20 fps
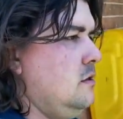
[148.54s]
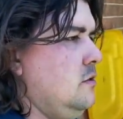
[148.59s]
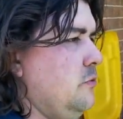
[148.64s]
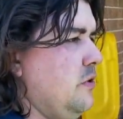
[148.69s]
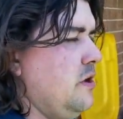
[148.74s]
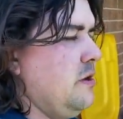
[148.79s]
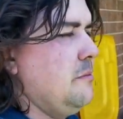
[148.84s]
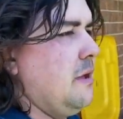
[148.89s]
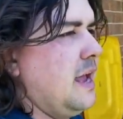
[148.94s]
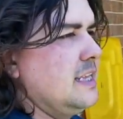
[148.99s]
the
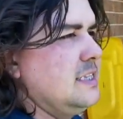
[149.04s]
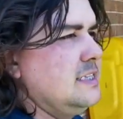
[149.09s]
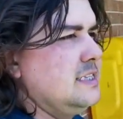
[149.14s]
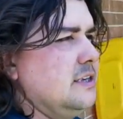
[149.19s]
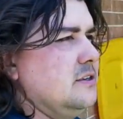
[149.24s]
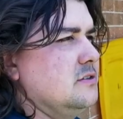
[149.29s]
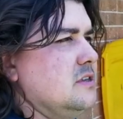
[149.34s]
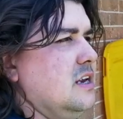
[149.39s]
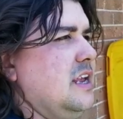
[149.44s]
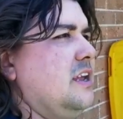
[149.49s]
rear main
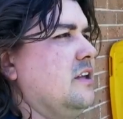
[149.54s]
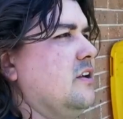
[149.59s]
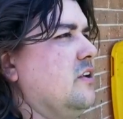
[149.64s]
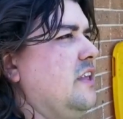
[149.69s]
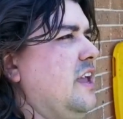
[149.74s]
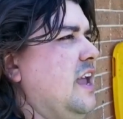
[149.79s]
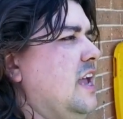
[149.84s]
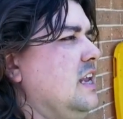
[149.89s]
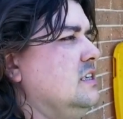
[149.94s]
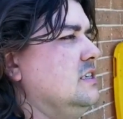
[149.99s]
seal's leaking on
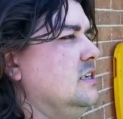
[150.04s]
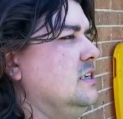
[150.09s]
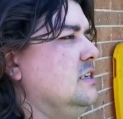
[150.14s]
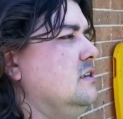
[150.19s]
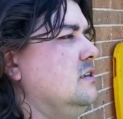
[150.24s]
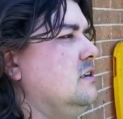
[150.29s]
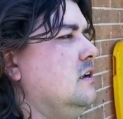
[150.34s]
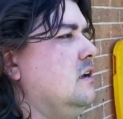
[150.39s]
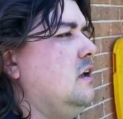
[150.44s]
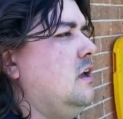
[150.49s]
the
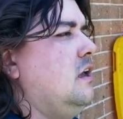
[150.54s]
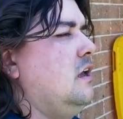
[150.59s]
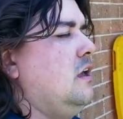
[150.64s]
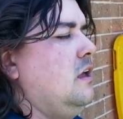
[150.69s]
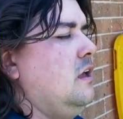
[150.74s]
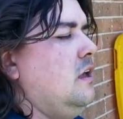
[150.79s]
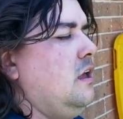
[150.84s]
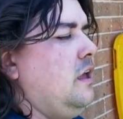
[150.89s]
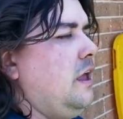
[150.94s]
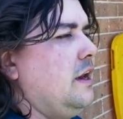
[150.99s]
engine,
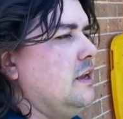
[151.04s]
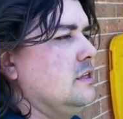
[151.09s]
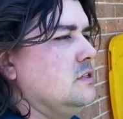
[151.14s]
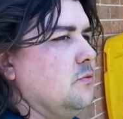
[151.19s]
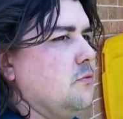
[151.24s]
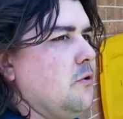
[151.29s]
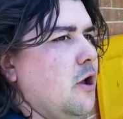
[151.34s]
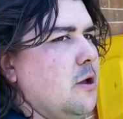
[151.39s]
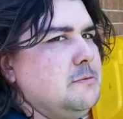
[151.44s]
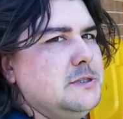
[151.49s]
and it's
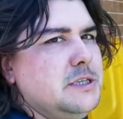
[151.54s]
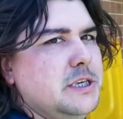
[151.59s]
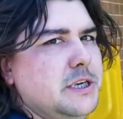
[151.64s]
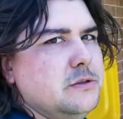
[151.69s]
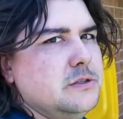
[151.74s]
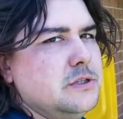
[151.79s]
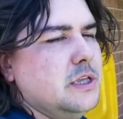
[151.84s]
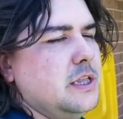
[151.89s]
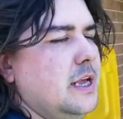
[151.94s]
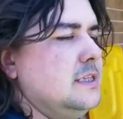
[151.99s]
a rope
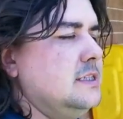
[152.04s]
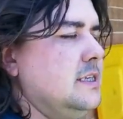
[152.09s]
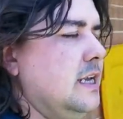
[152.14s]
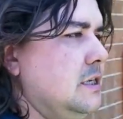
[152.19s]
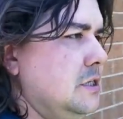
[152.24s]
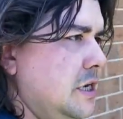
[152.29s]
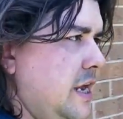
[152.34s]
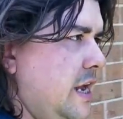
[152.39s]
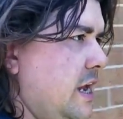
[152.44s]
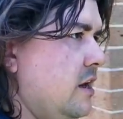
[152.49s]
seal, so that's
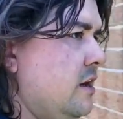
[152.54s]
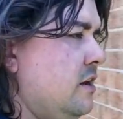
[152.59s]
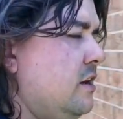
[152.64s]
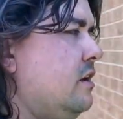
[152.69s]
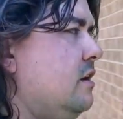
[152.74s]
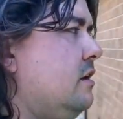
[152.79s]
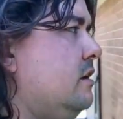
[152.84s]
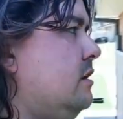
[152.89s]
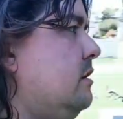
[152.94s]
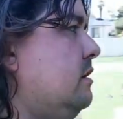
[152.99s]
engine out,
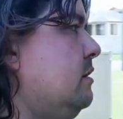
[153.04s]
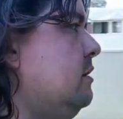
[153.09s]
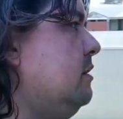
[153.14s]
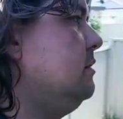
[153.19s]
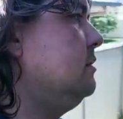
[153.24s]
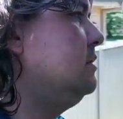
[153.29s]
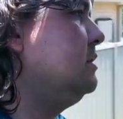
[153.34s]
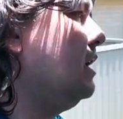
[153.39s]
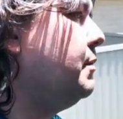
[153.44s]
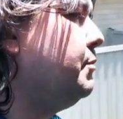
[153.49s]

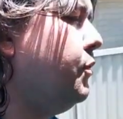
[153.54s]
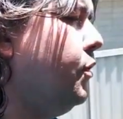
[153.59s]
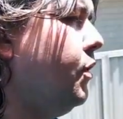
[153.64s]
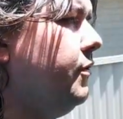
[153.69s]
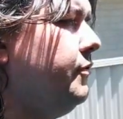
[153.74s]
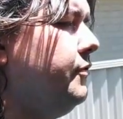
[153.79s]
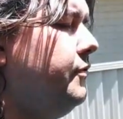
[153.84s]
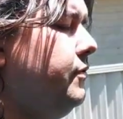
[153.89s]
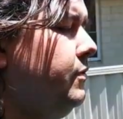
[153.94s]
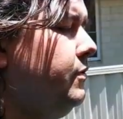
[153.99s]
sump
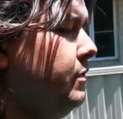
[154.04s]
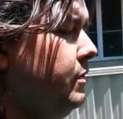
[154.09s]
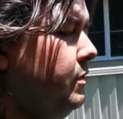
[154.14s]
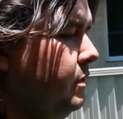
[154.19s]
off.